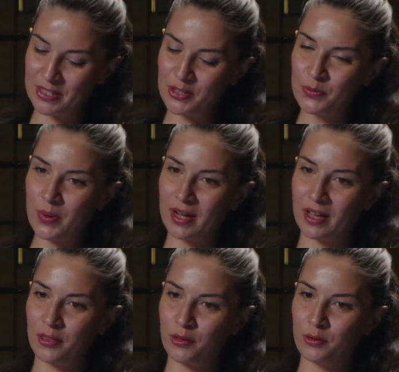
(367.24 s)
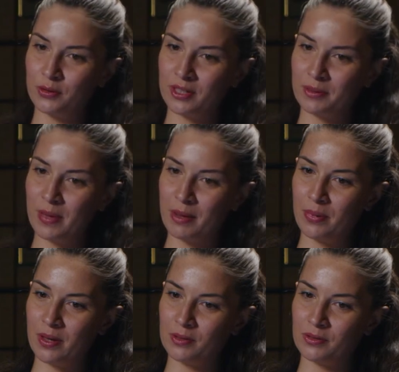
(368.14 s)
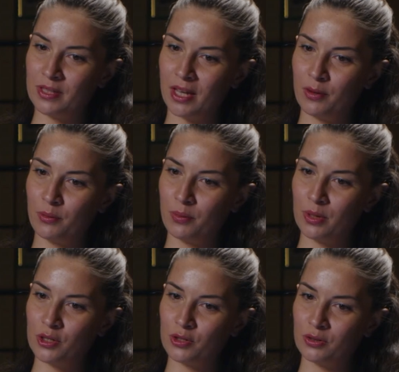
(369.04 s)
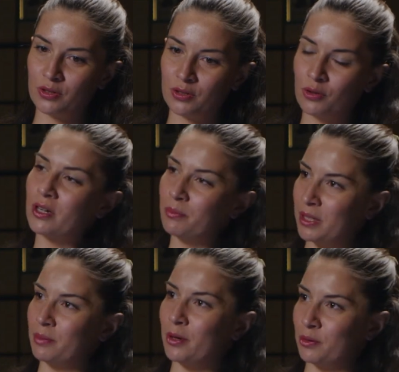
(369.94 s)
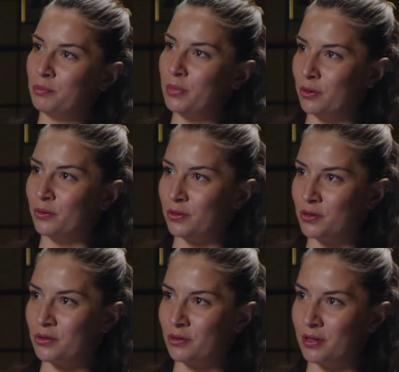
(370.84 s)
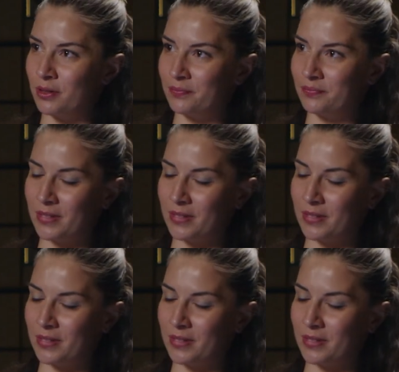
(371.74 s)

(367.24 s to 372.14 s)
This is why I thought that maybe today we should talk a bit about beyond the story